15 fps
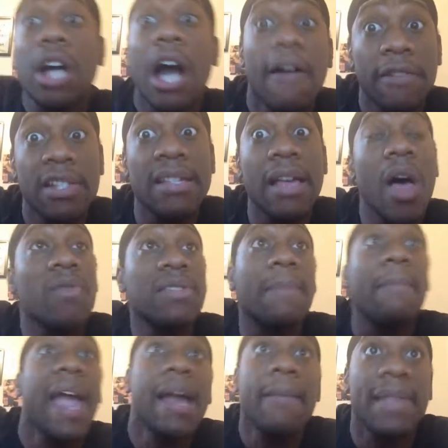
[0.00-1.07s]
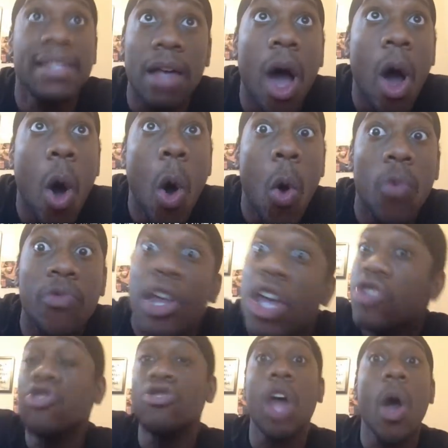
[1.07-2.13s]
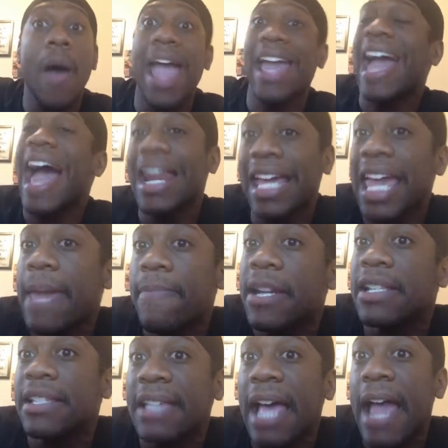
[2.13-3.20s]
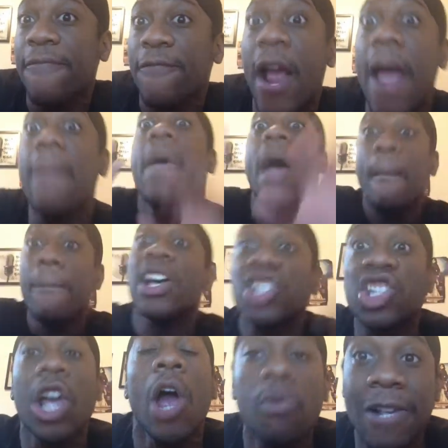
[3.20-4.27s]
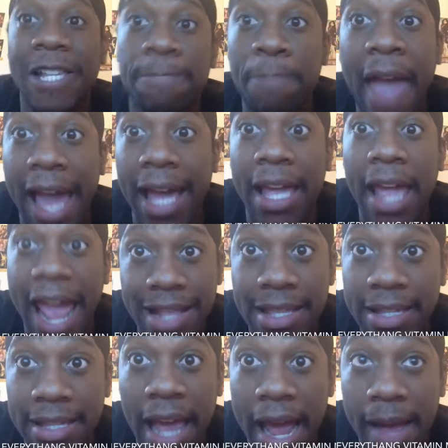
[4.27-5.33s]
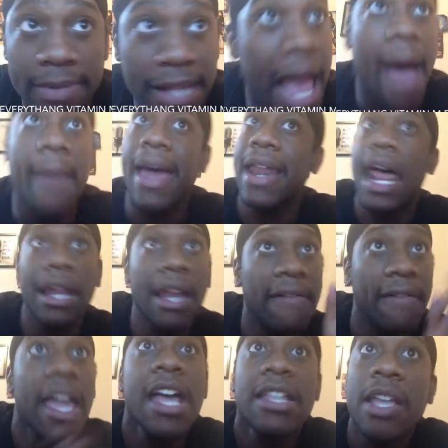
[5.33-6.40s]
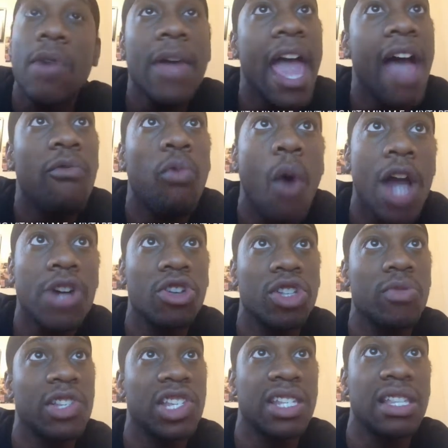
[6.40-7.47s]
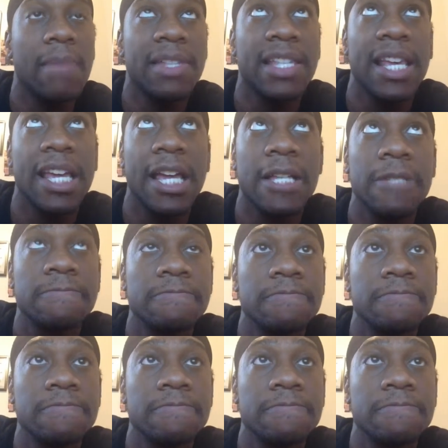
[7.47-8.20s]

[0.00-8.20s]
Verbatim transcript: cover songs and make them his own. You know, and kind of keep it in the same frame, but show respect at the same time, and I love it. Then we have Wonders, which is number 10.